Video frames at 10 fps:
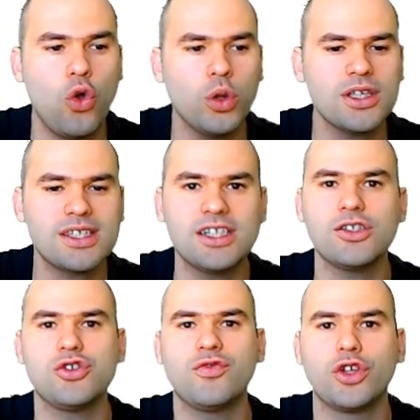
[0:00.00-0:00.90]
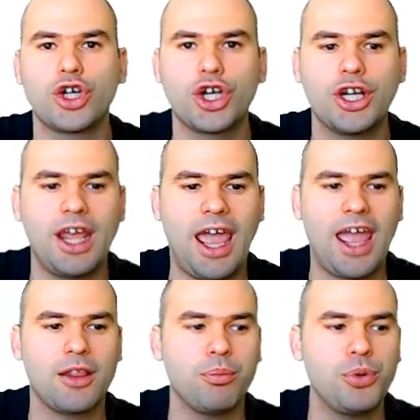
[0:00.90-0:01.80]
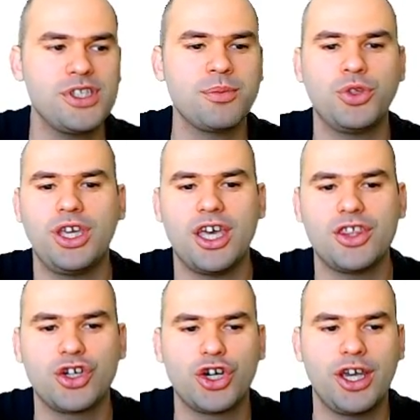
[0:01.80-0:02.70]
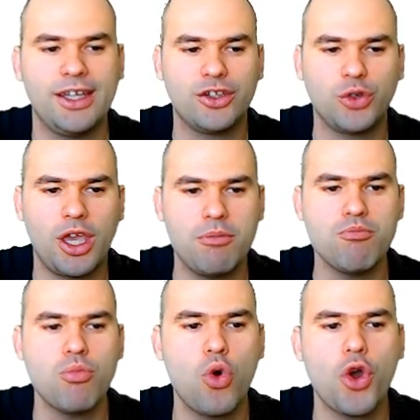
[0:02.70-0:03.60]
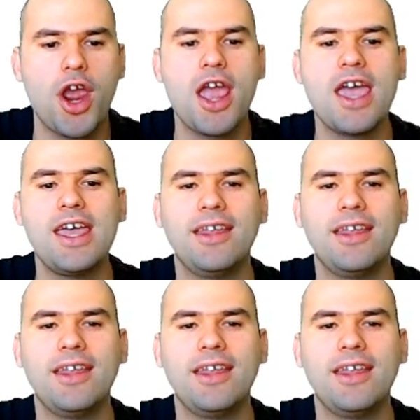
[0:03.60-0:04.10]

all the skills you've learned and puts them together into a more